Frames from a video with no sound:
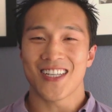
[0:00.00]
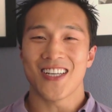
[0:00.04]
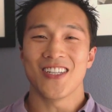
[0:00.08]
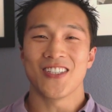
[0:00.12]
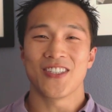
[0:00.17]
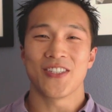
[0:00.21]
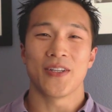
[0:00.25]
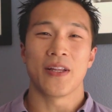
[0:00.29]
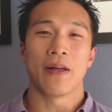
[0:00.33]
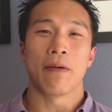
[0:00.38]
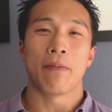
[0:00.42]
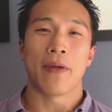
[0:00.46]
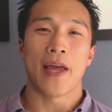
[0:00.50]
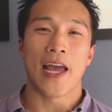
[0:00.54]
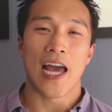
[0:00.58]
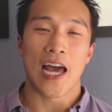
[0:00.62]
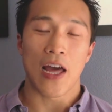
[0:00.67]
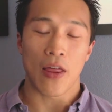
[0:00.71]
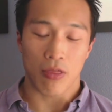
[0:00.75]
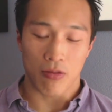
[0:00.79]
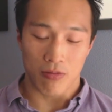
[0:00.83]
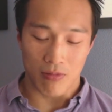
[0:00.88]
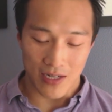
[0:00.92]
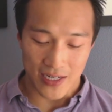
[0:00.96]
So you do the
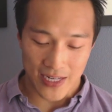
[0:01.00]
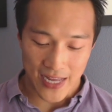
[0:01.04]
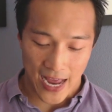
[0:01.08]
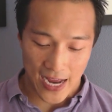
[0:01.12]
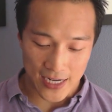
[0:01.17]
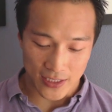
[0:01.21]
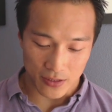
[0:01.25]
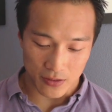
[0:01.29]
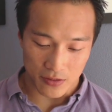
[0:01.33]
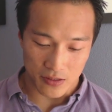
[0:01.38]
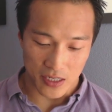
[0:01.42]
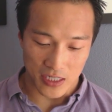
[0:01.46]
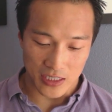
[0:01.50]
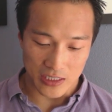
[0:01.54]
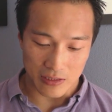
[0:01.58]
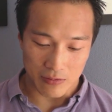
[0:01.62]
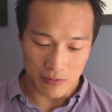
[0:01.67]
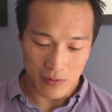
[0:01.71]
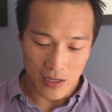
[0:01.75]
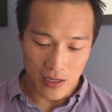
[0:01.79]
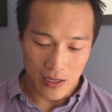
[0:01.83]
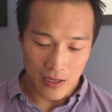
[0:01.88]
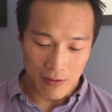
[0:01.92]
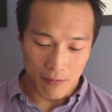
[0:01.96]
math, 3
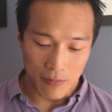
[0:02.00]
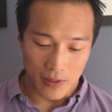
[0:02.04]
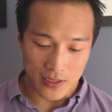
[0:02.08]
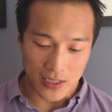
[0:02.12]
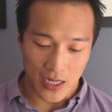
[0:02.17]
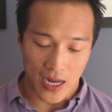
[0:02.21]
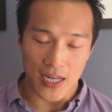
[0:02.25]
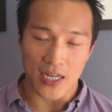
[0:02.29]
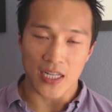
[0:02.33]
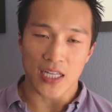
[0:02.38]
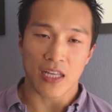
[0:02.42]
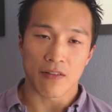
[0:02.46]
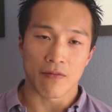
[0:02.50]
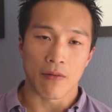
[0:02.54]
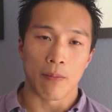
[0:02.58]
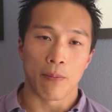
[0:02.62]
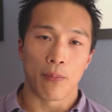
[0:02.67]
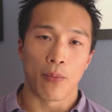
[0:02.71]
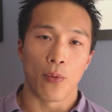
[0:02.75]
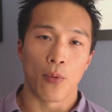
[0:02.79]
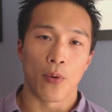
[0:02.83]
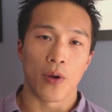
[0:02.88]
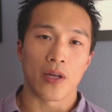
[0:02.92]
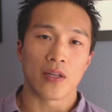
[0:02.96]
casualties means at any
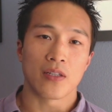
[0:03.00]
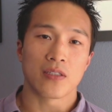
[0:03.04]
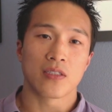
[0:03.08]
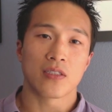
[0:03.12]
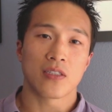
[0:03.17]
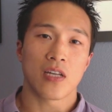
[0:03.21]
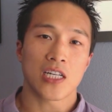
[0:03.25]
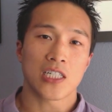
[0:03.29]
given point,